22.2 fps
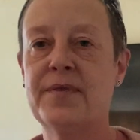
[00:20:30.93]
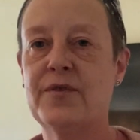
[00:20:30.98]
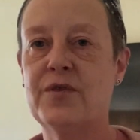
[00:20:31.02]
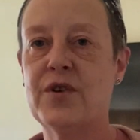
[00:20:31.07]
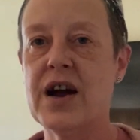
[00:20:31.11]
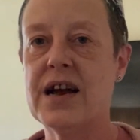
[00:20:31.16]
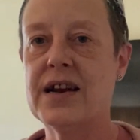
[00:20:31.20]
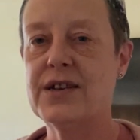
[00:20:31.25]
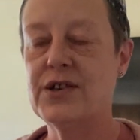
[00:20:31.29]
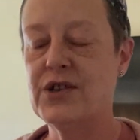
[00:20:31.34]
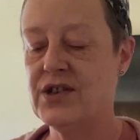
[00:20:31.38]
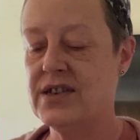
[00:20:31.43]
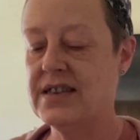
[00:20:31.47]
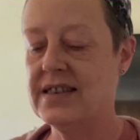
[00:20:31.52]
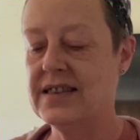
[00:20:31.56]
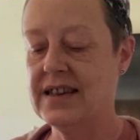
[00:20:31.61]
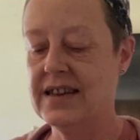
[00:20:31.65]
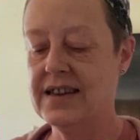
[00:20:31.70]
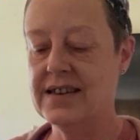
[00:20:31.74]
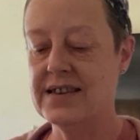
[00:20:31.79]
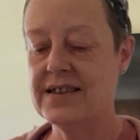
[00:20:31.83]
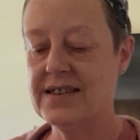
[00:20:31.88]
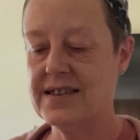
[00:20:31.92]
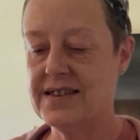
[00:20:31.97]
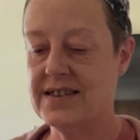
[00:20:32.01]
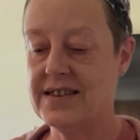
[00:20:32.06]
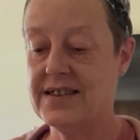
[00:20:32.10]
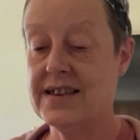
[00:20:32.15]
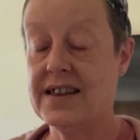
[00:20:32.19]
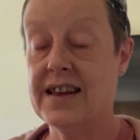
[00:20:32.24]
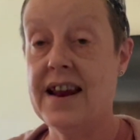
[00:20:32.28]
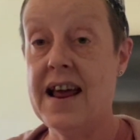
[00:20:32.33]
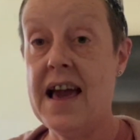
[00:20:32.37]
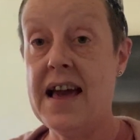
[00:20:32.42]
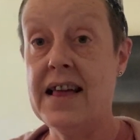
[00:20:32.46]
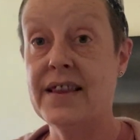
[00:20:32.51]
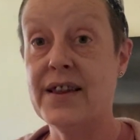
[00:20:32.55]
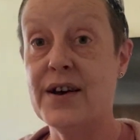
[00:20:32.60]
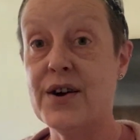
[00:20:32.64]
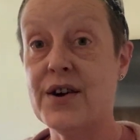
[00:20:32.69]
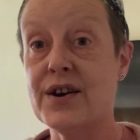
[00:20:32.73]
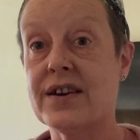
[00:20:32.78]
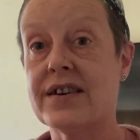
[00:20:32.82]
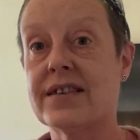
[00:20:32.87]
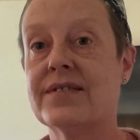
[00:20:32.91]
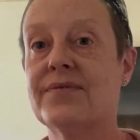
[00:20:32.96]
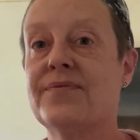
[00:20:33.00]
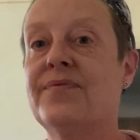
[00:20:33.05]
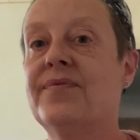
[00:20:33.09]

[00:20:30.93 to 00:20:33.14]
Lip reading: radish seedlings and said, hey, look,